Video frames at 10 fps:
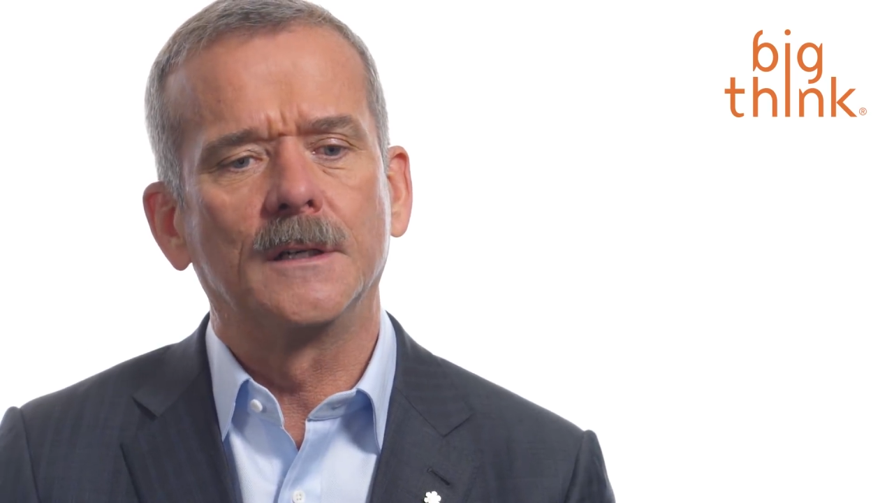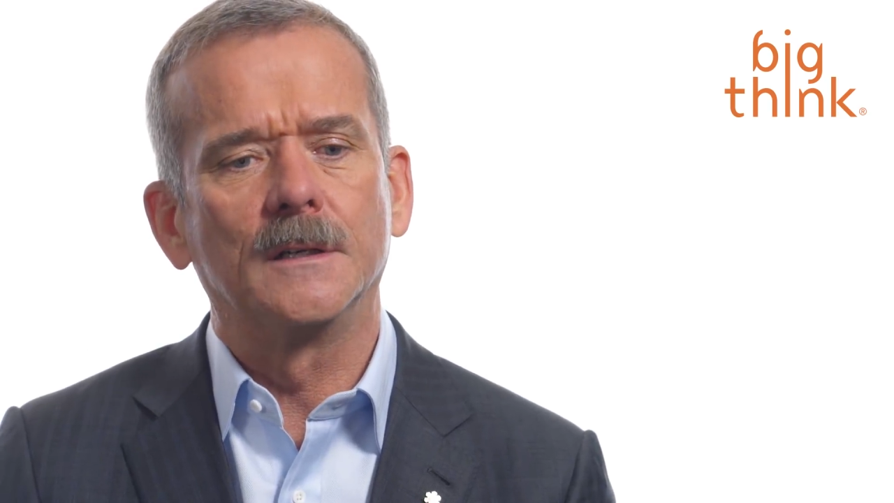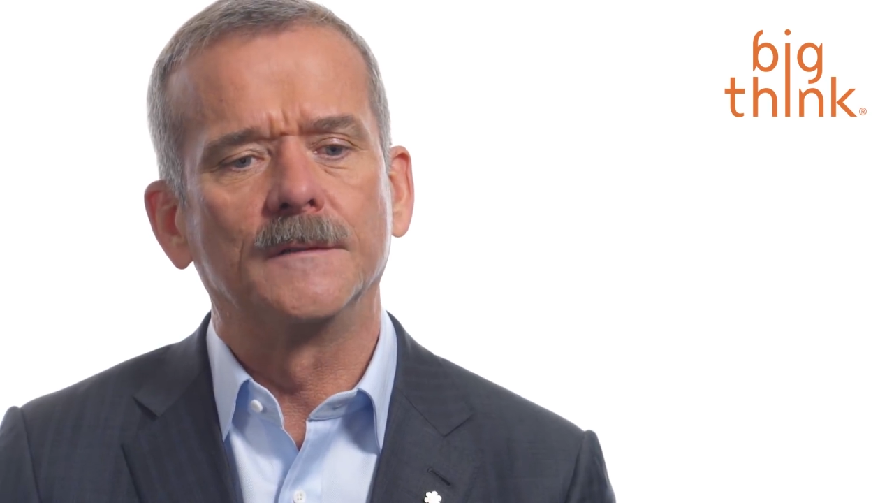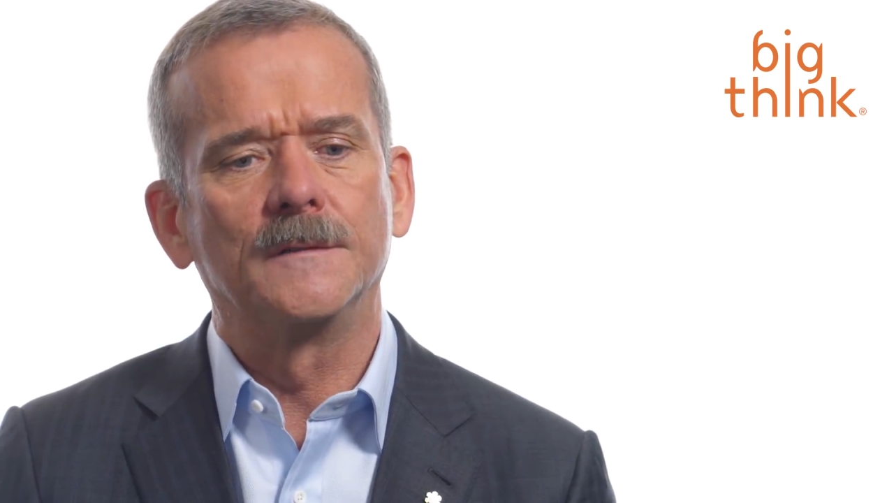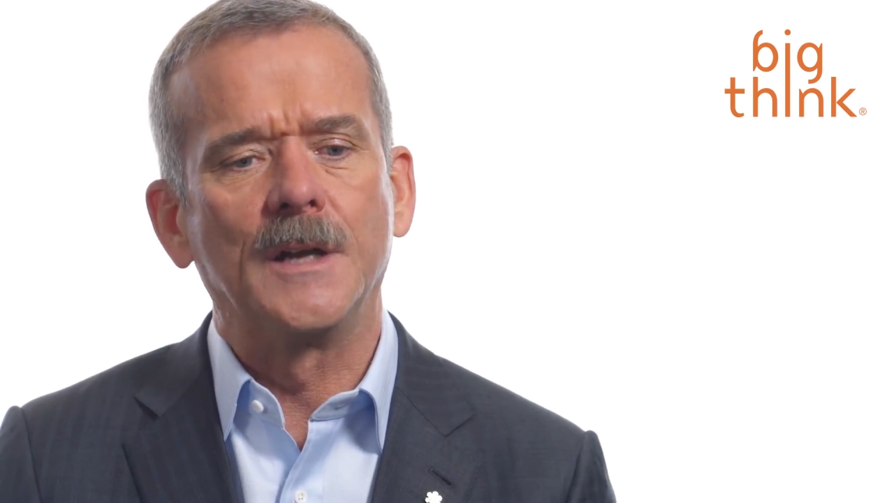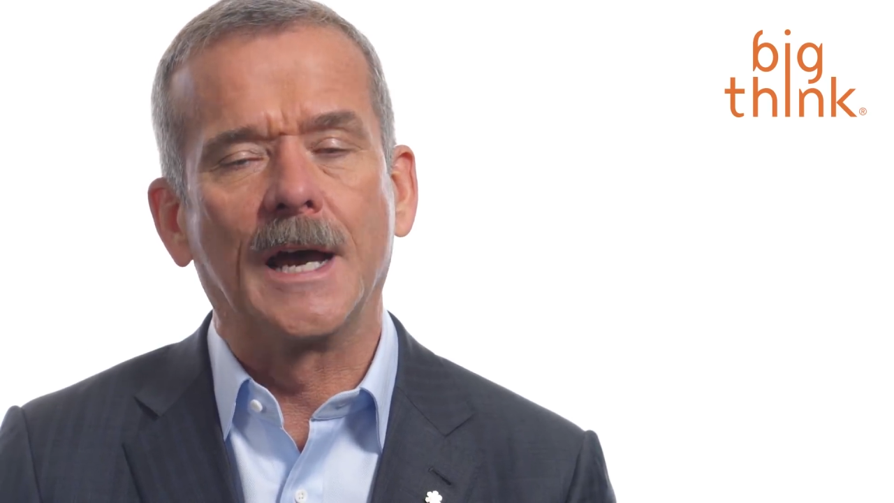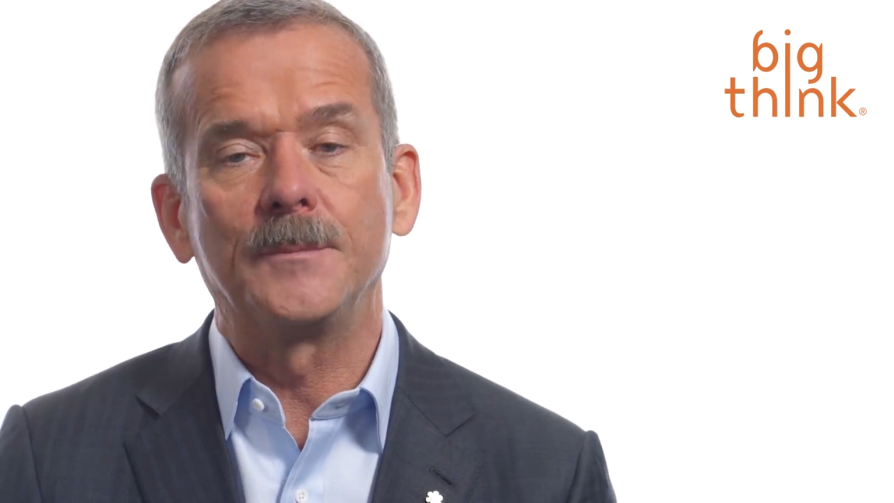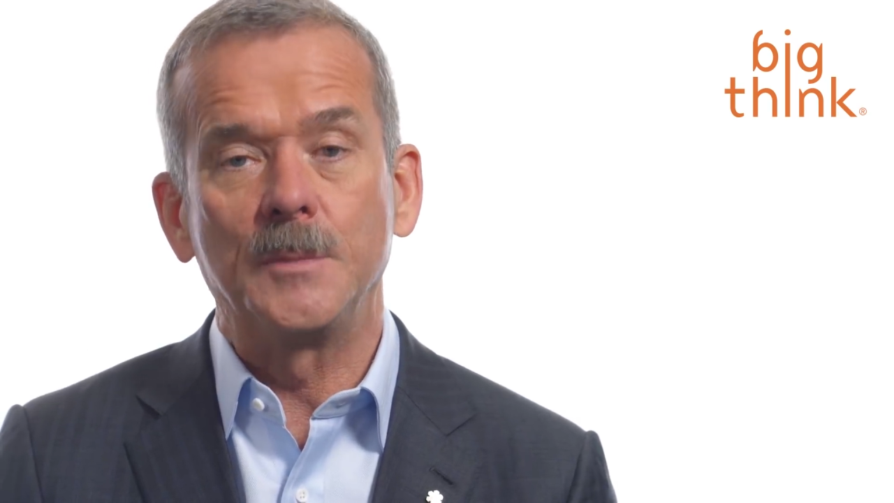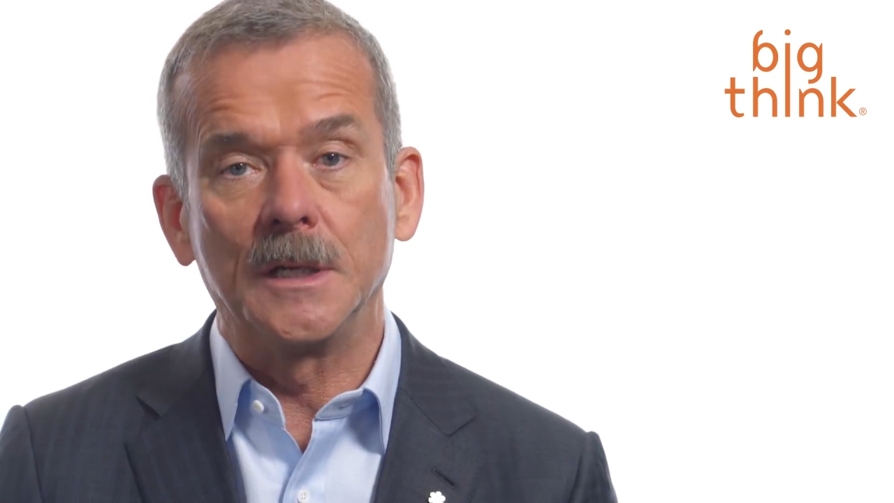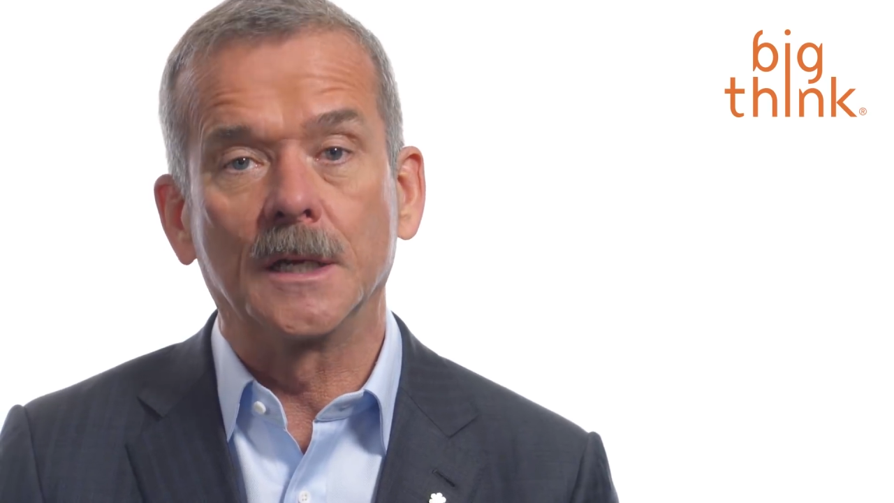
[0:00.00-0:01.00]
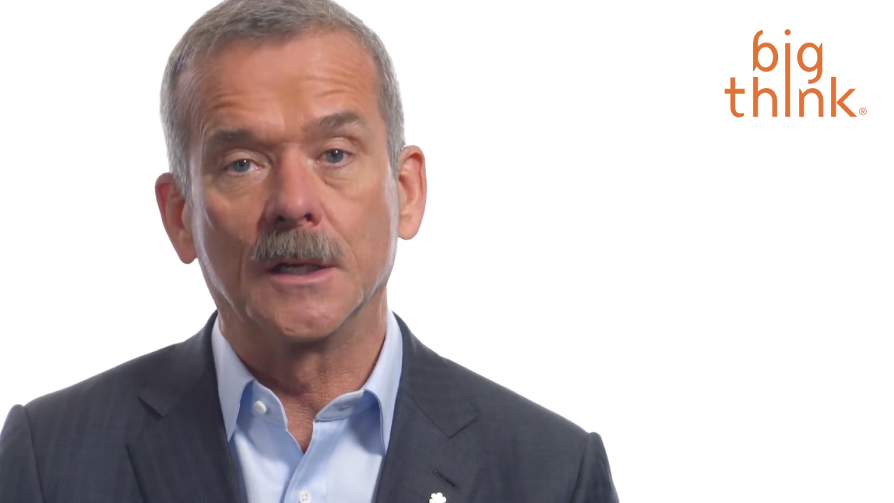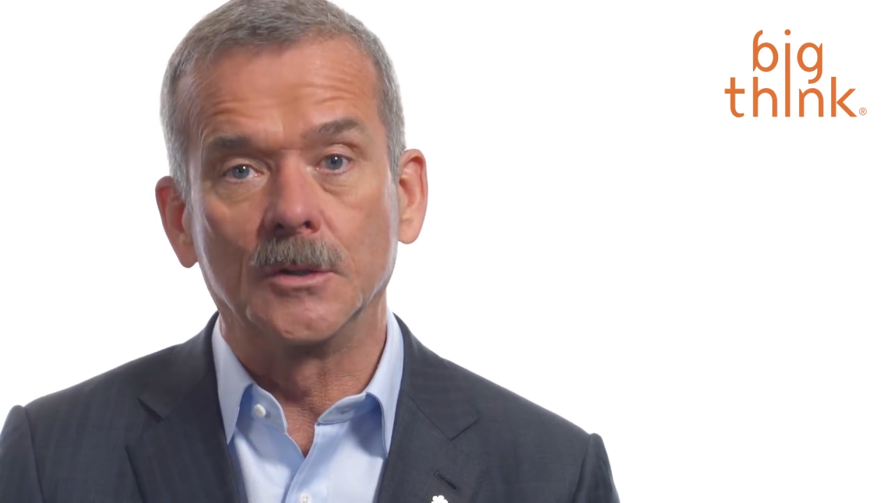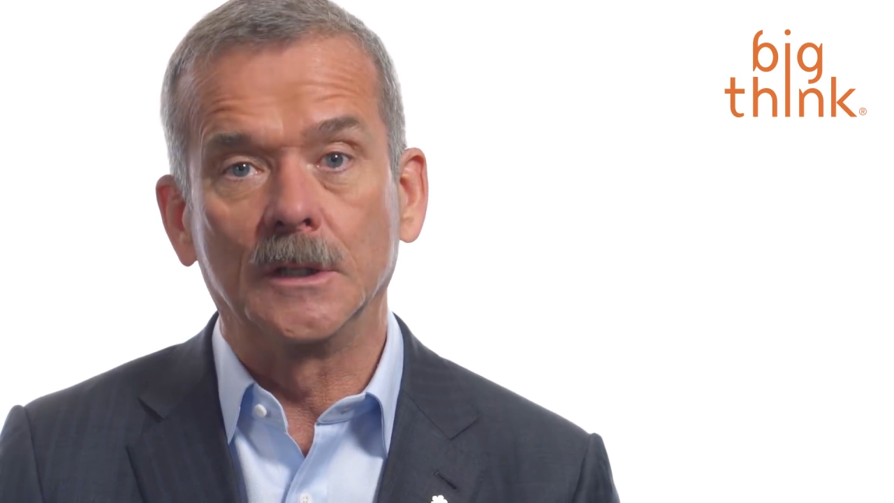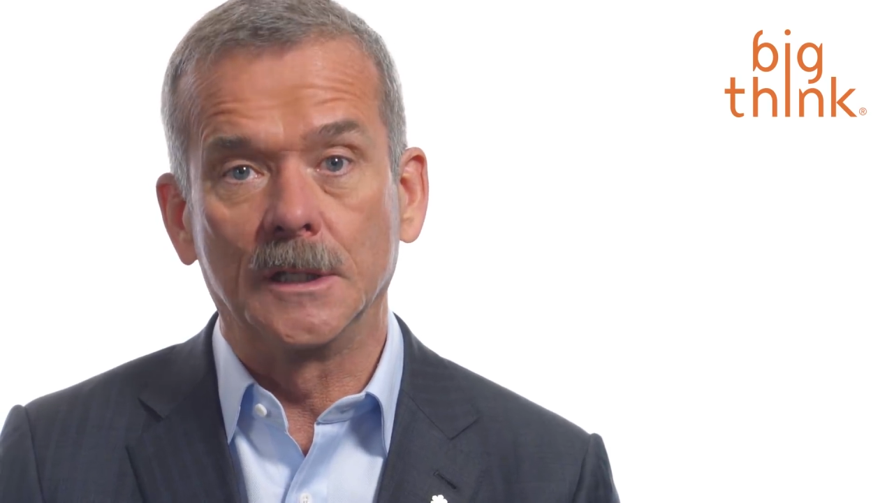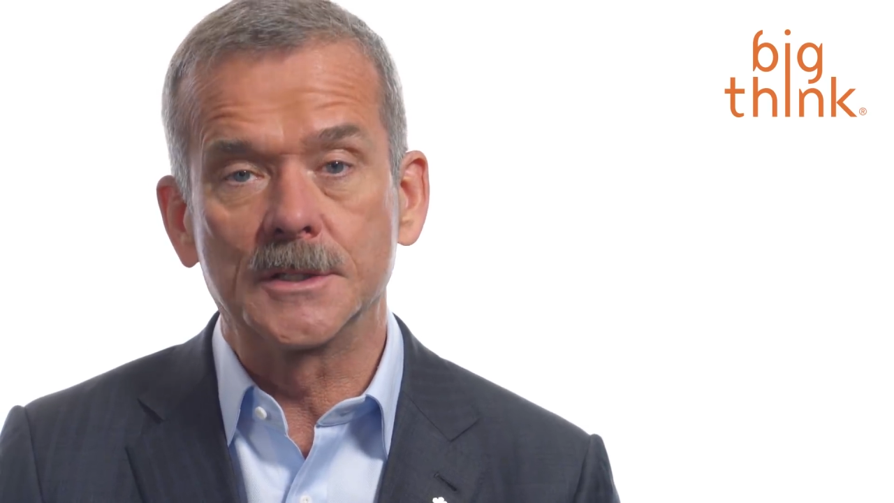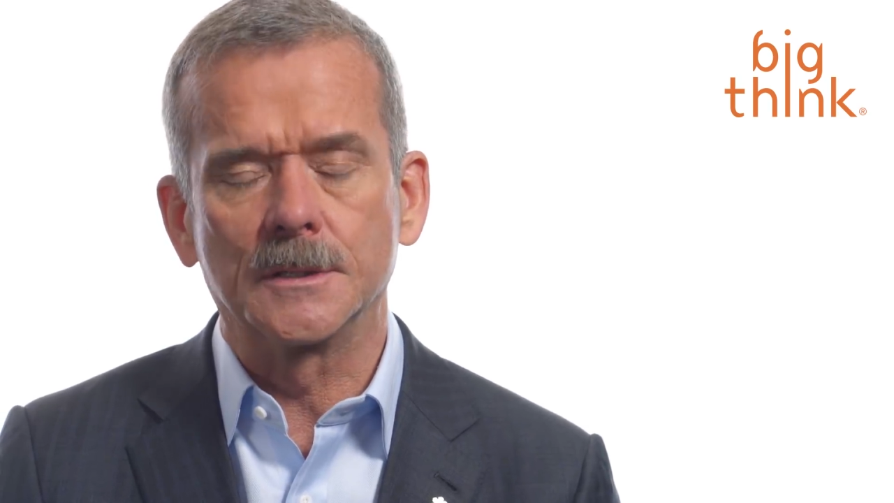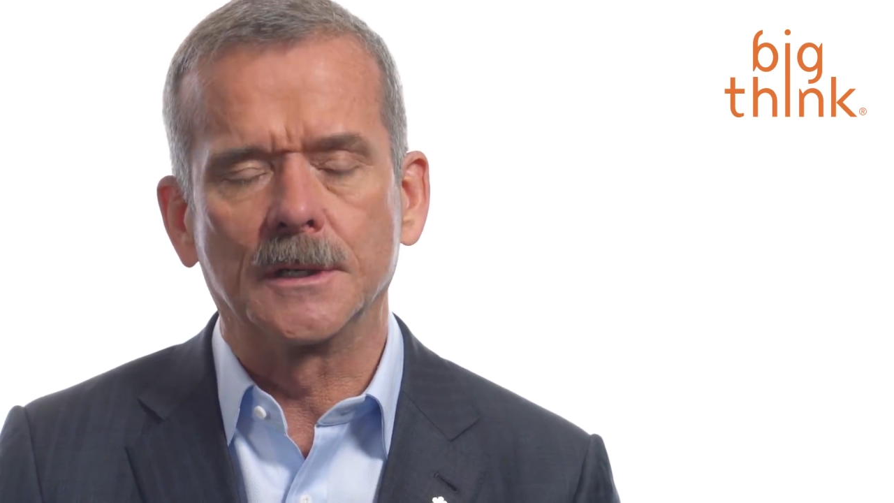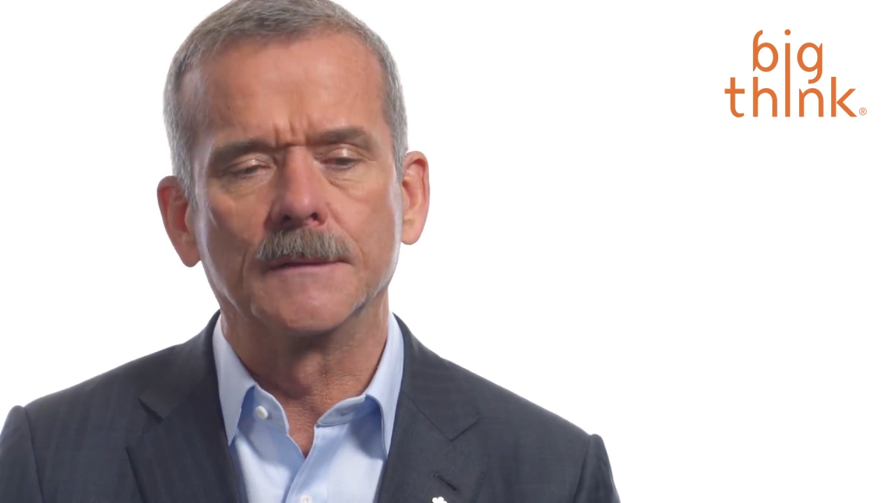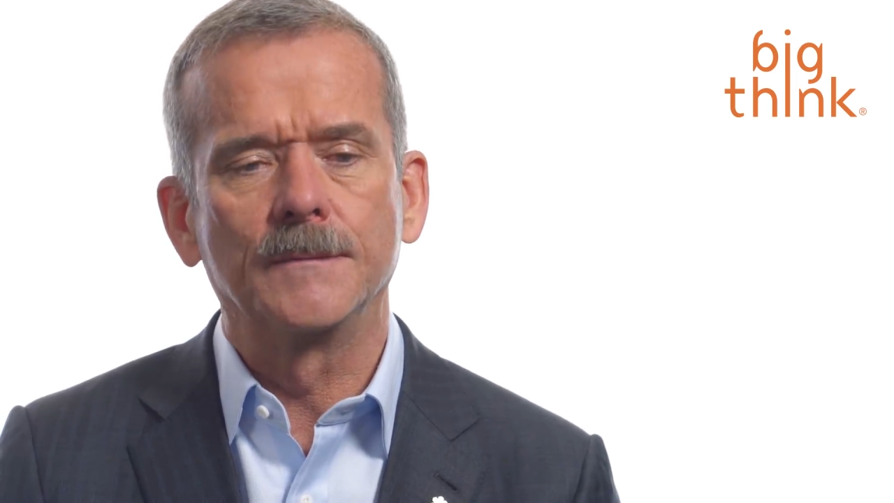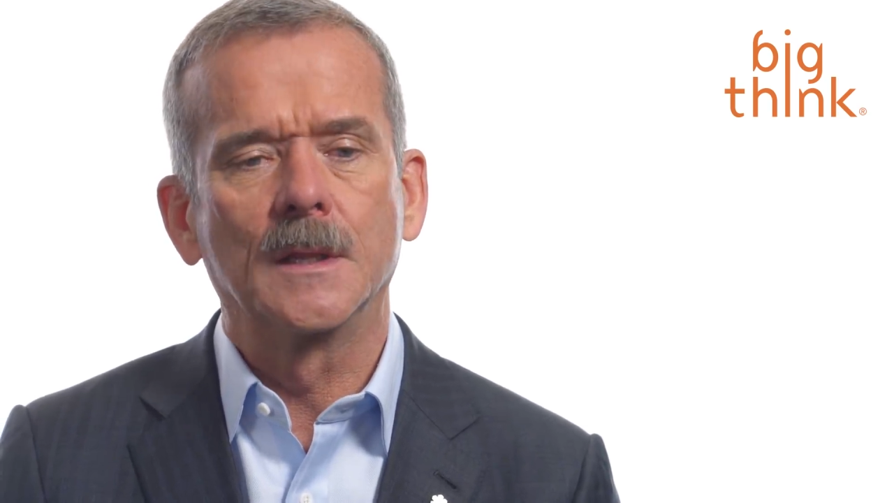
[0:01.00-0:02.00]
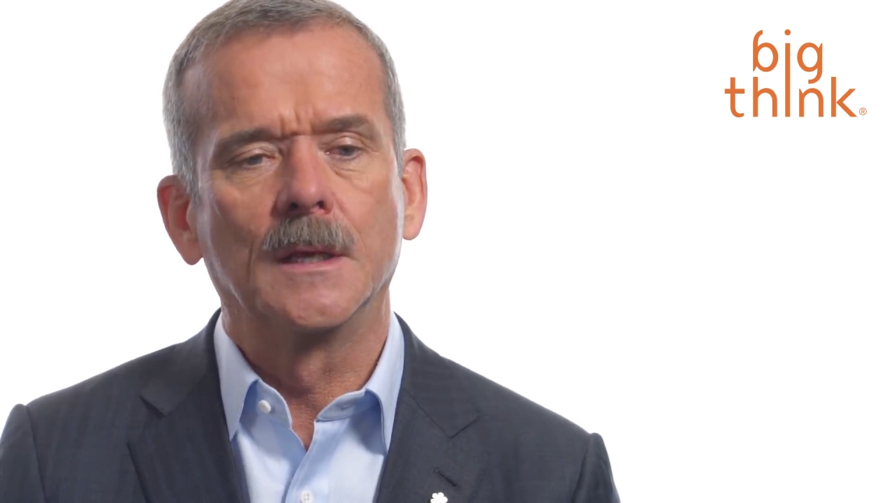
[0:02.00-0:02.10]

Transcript: of not being a good listener.